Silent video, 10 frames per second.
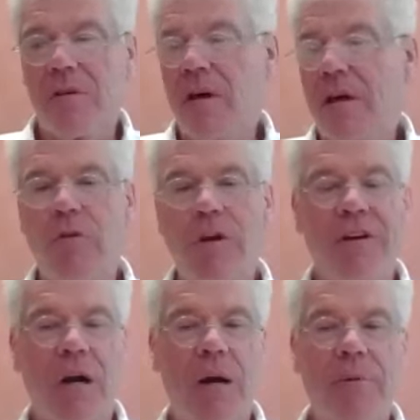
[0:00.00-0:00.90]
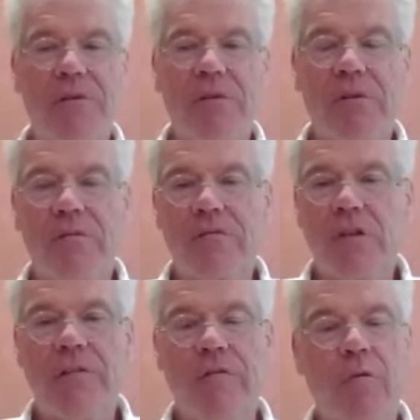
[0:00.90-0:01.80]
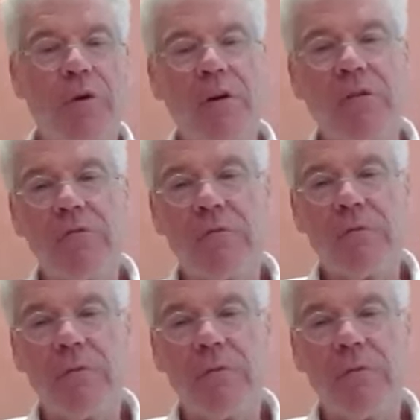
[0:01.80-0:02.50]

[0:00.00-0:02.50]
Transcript: got a red carpet to the another four years.